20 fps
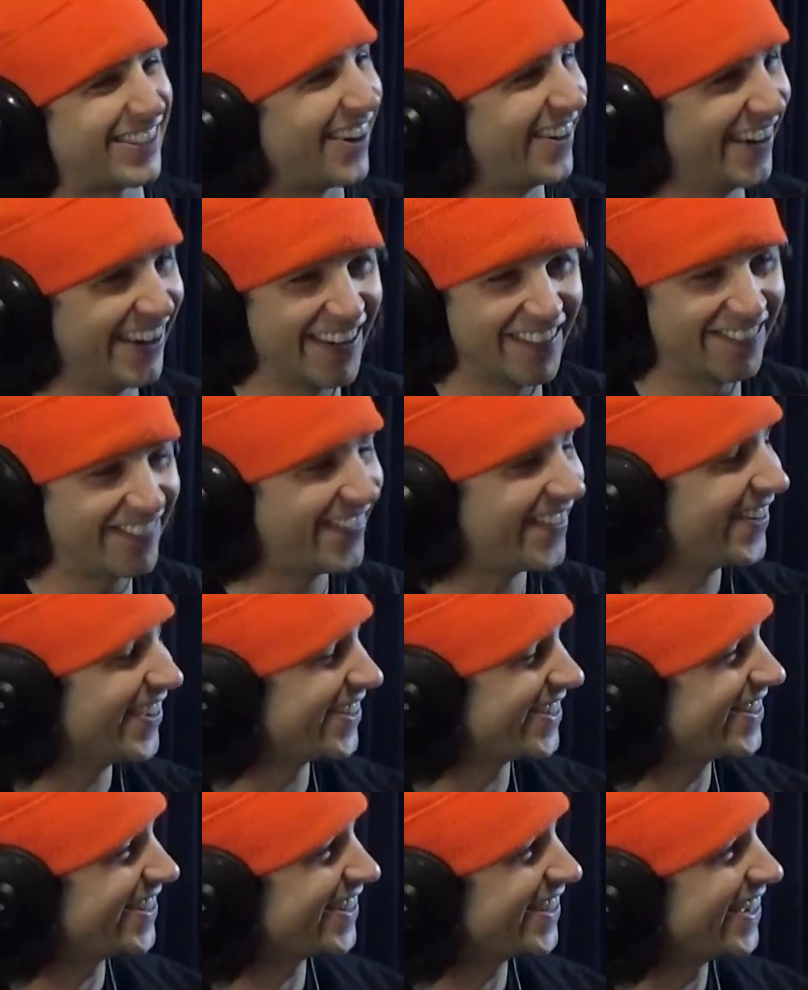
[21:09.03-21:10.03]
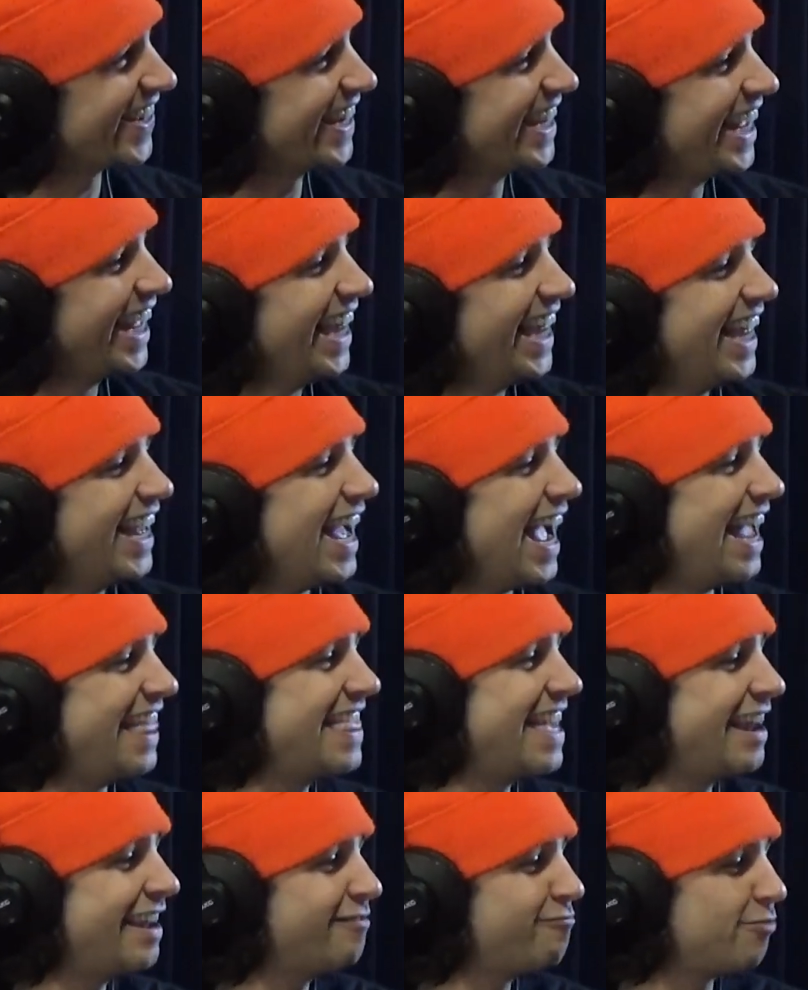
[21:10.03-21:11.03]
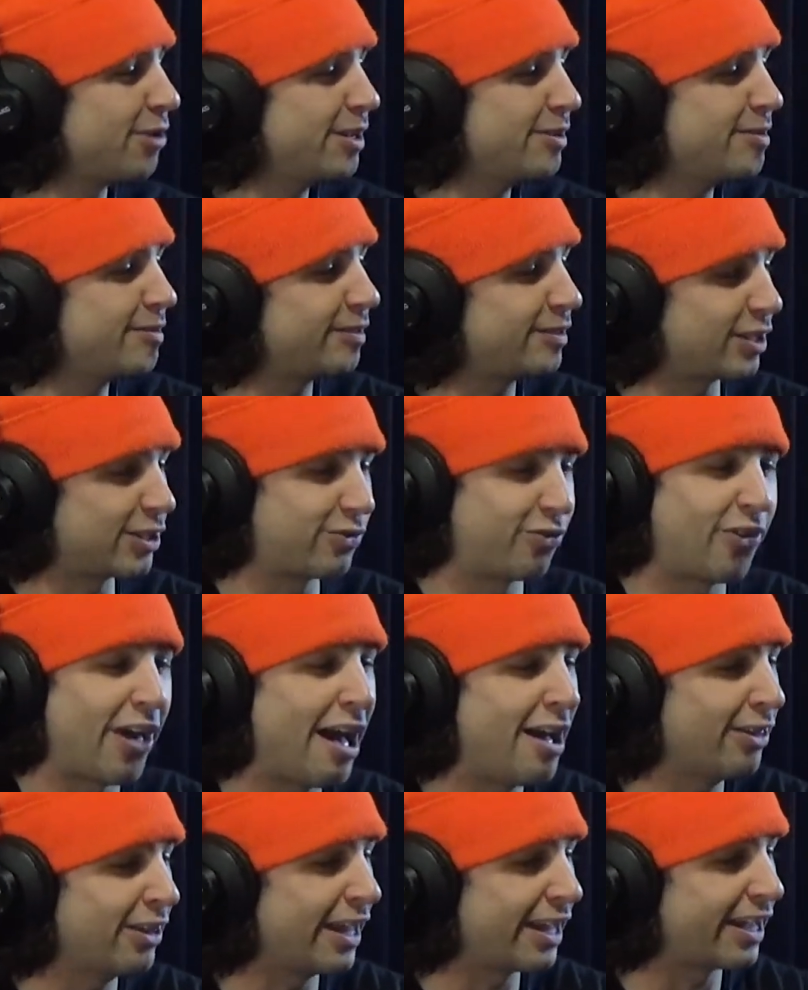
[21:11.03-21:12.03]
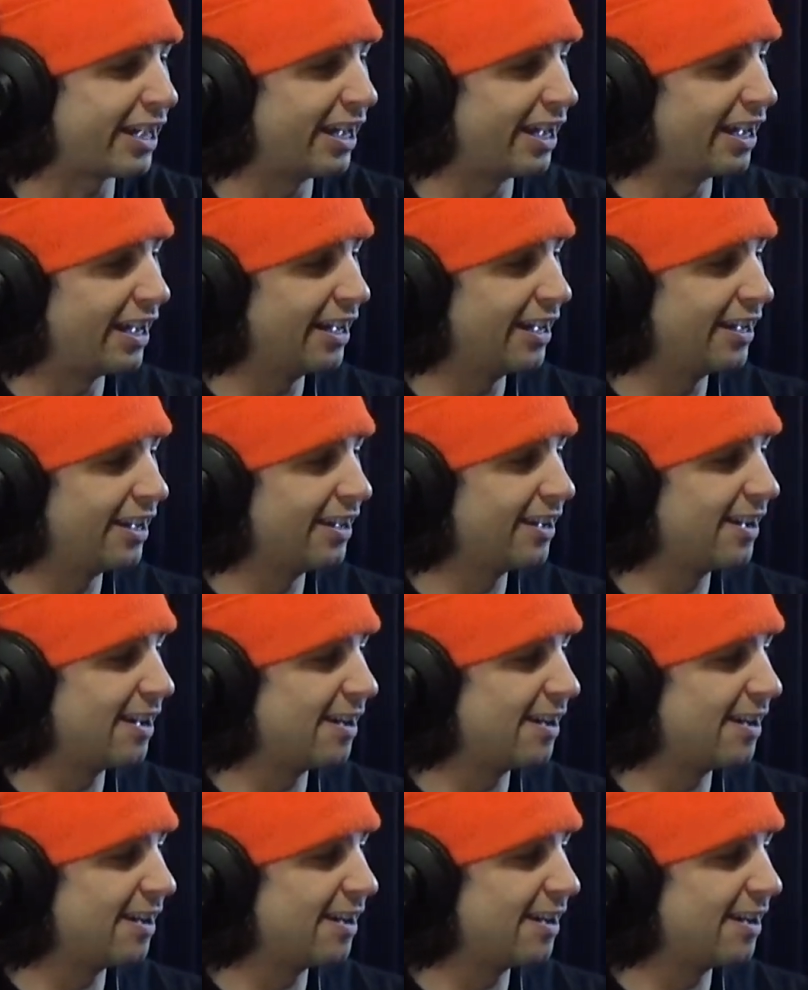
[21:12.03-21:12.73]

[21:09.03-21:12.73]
Story unfolds, dude. And then we just found like I